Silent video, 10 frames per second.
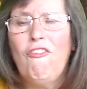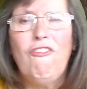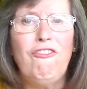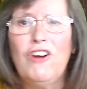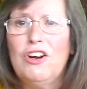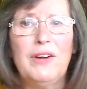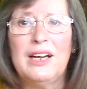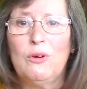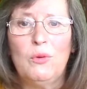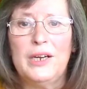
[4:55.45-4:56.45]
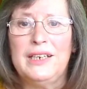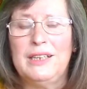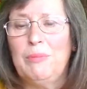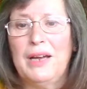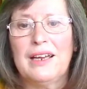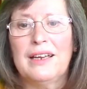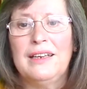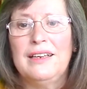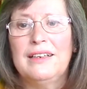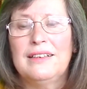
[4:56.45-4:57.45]
far outweighed the
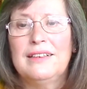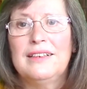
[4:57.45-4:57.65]
backache.